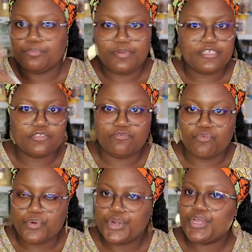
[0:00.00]
place of
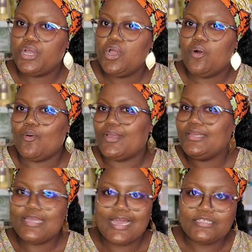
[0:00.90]
work or
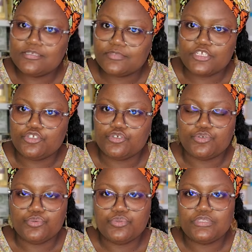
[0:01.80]
any items that you
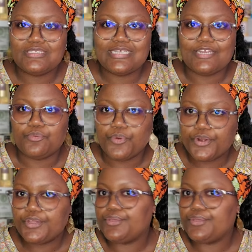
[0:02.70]
use at work.